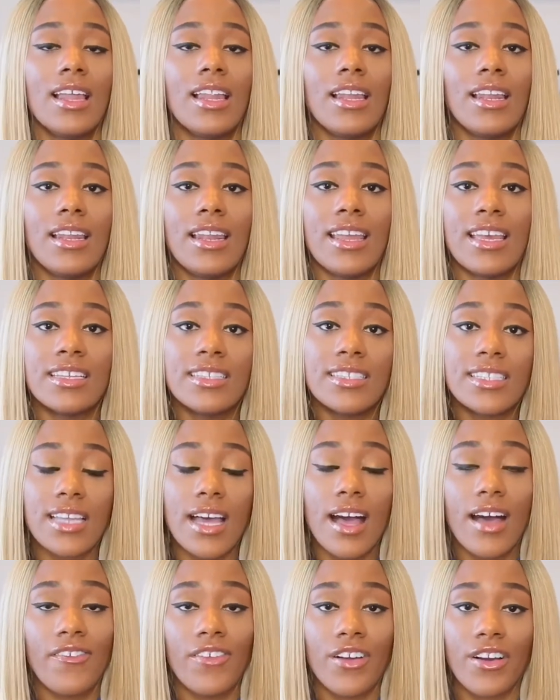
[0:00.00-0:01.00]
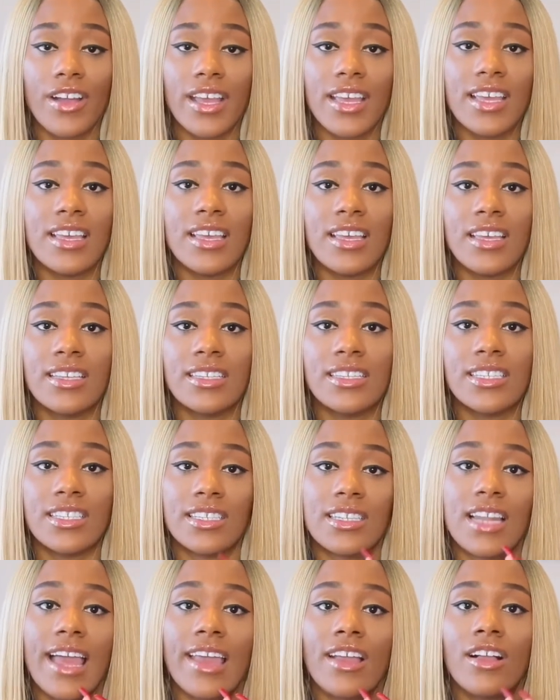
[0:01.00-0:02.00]
lens cover
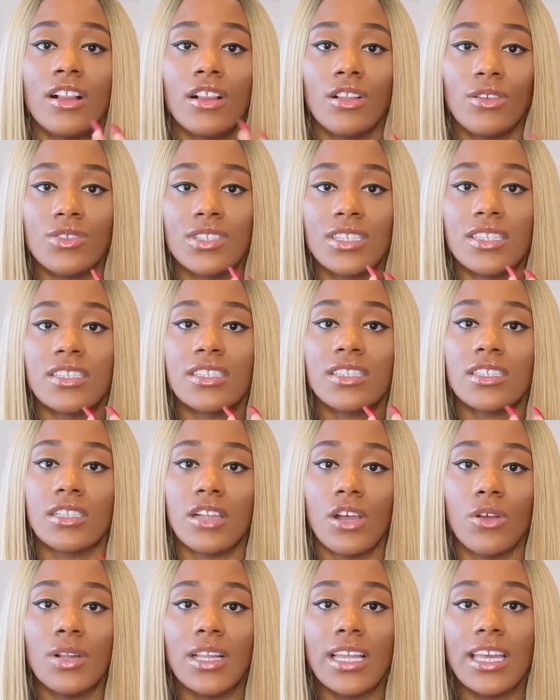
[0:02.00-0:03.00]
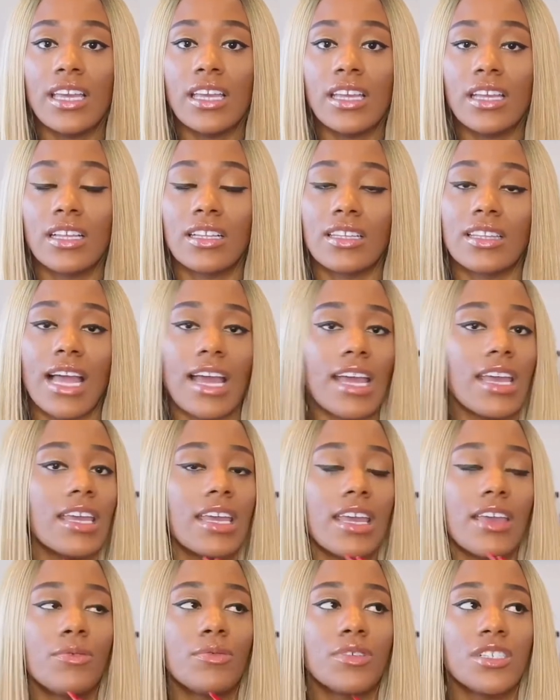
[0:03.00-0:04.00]
is like closing slowly, like
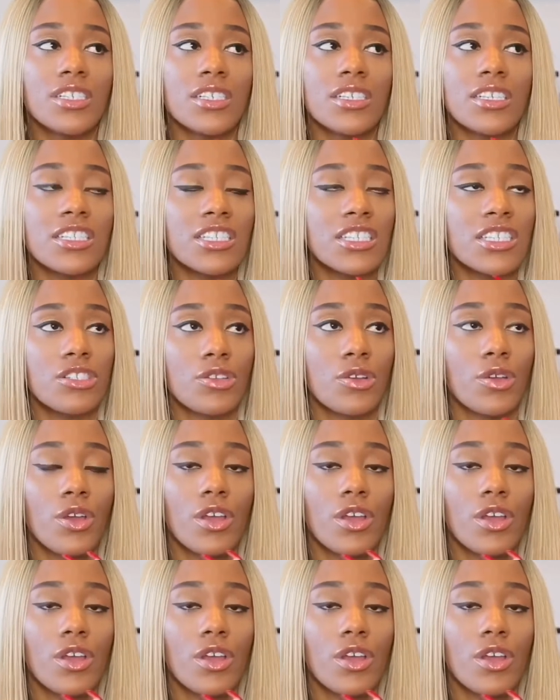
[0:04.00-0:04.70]
it was just